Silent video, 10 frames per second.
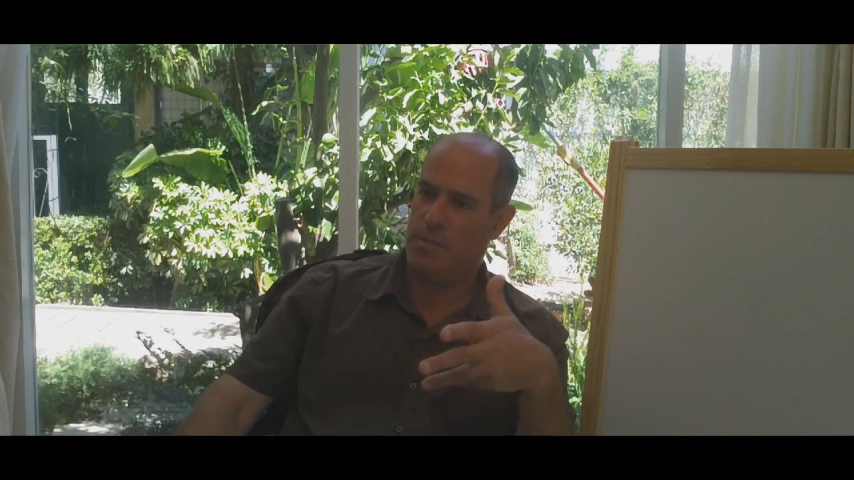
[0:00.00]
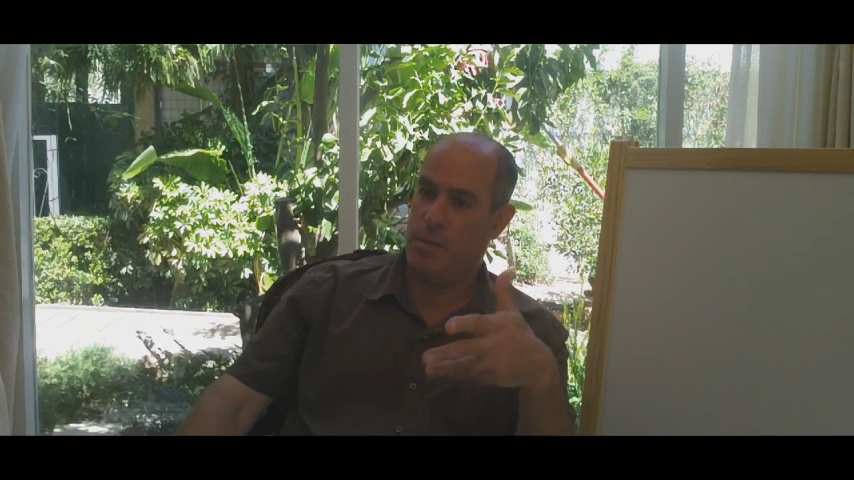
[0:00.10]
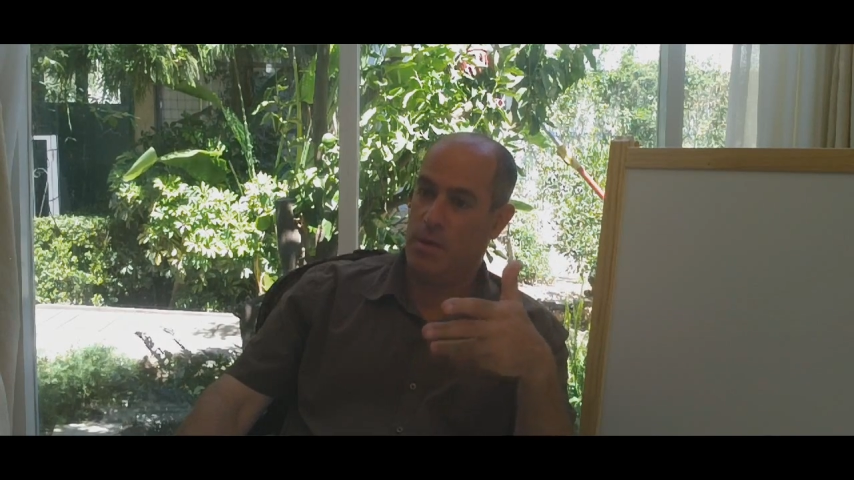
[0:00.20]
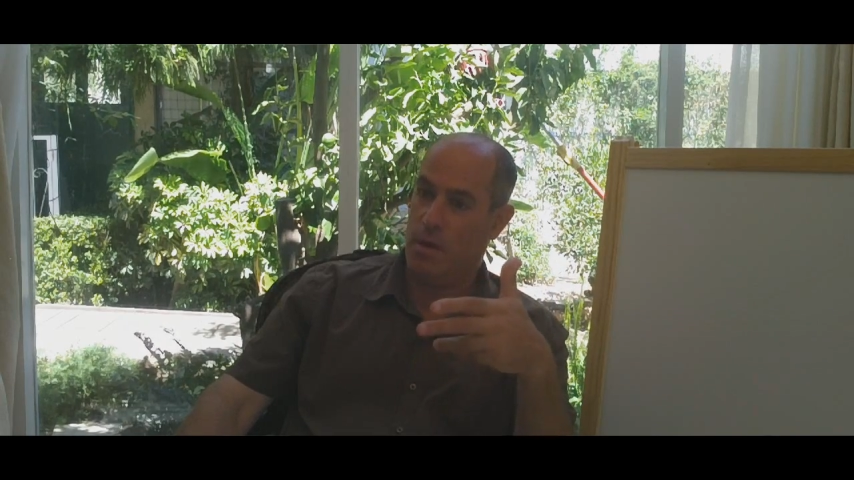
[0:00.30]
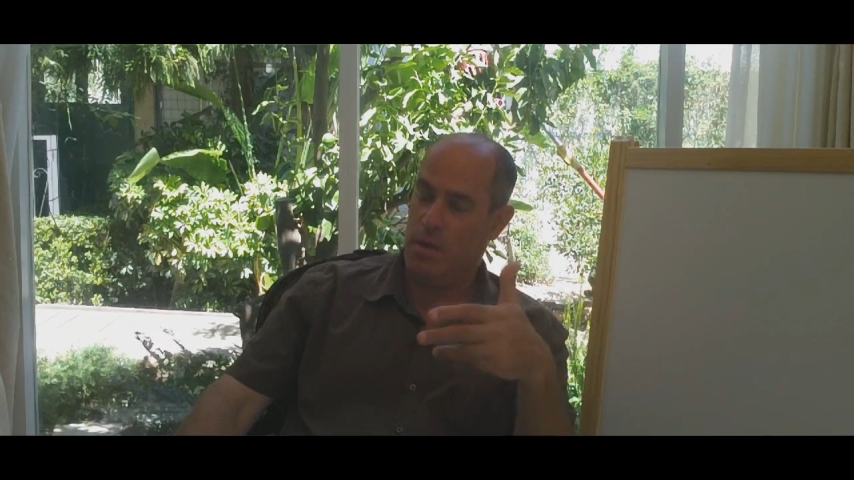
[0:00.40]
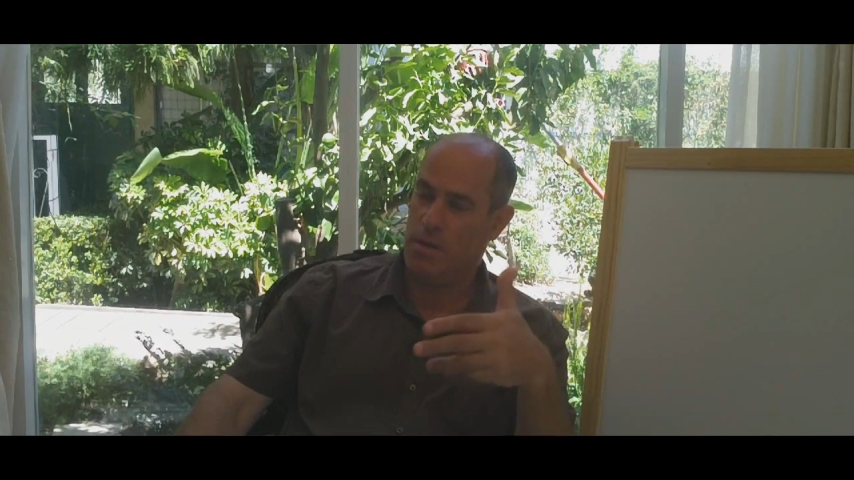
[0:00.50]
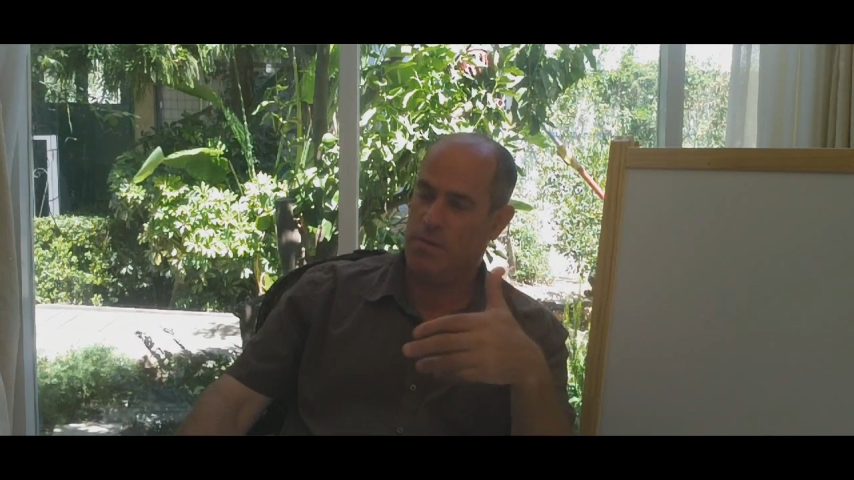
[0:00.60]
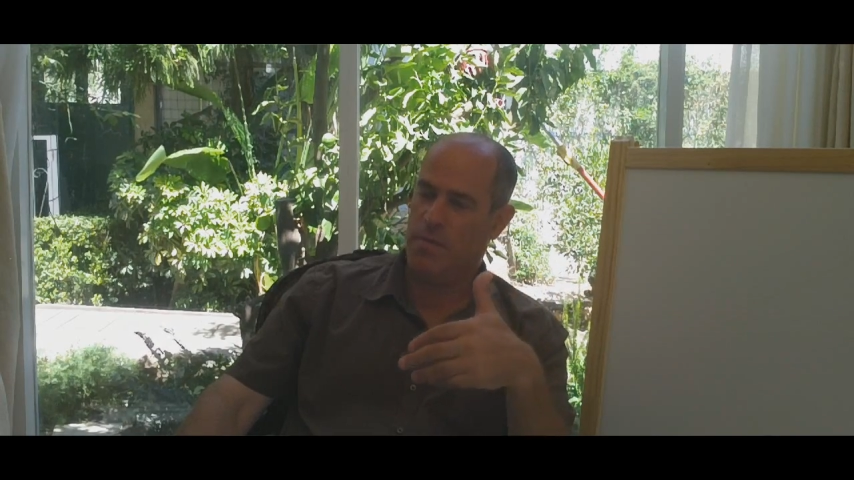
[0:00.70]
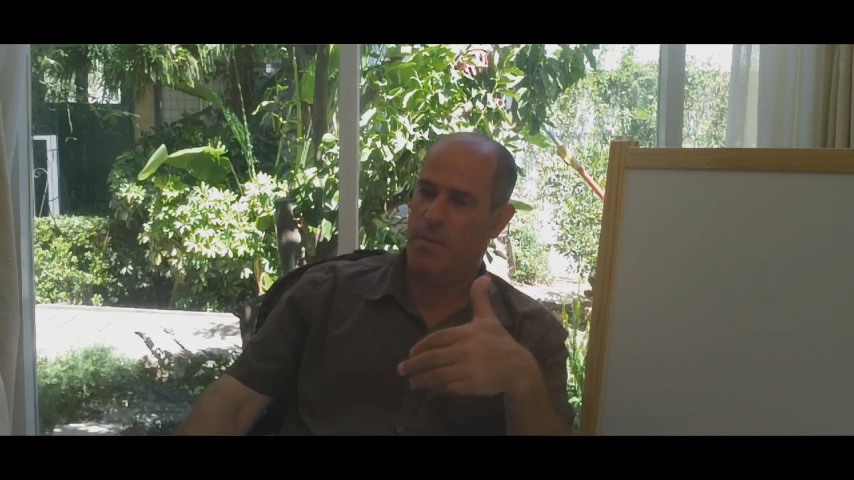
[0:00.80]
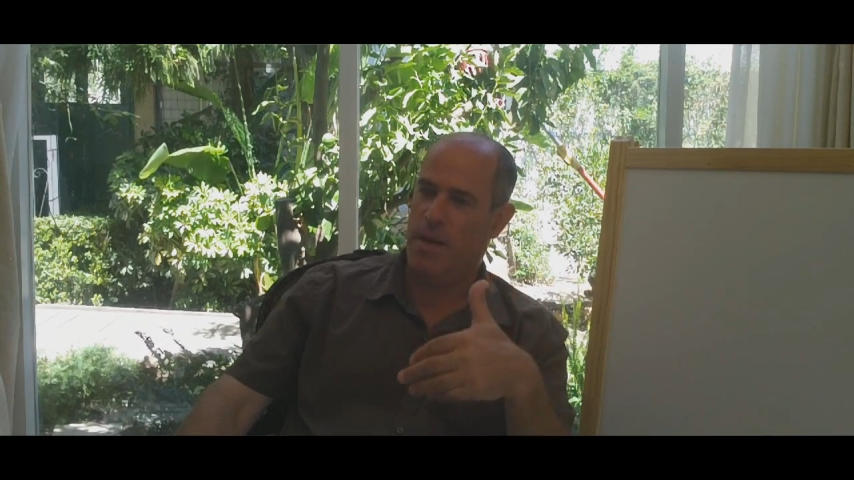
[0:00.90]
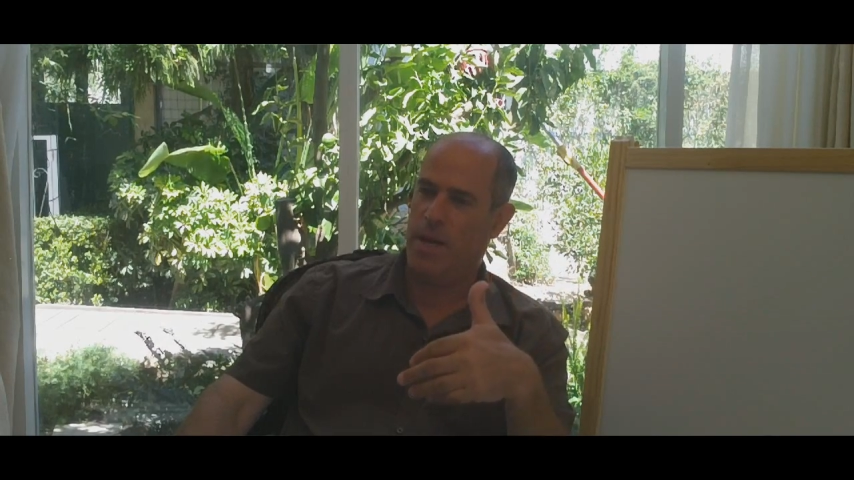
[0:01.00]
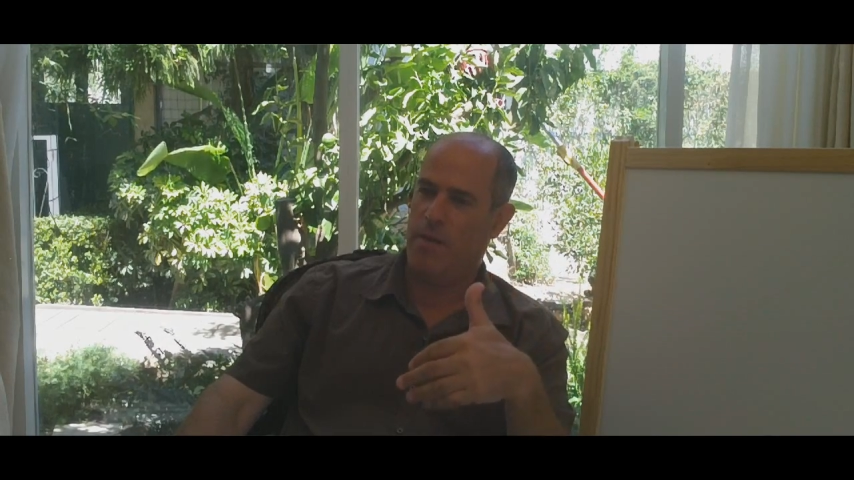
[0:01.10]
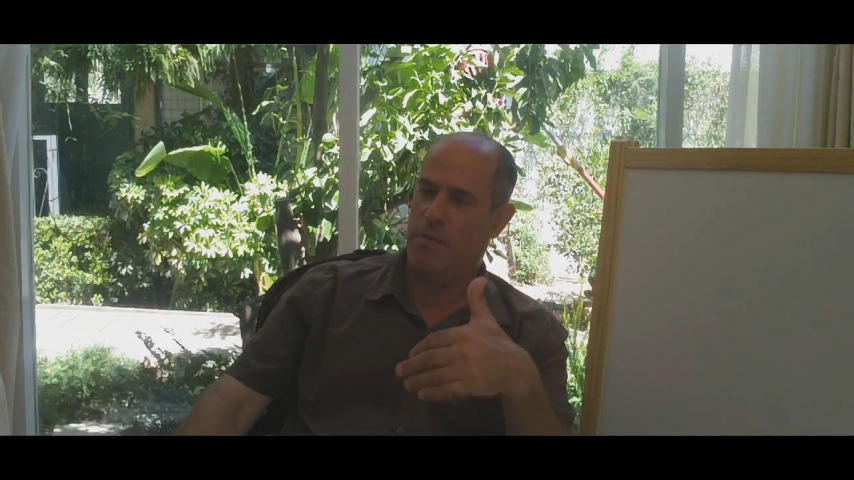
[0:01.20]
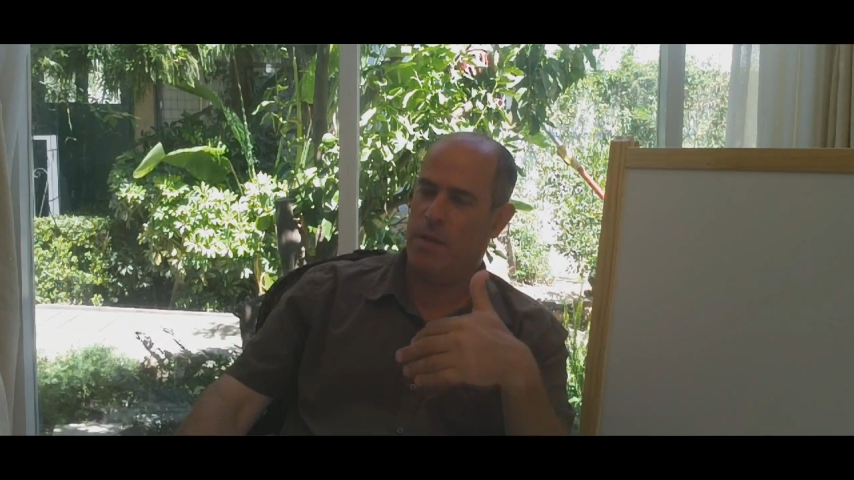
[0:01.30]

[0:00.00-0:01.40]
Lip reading: because of the belief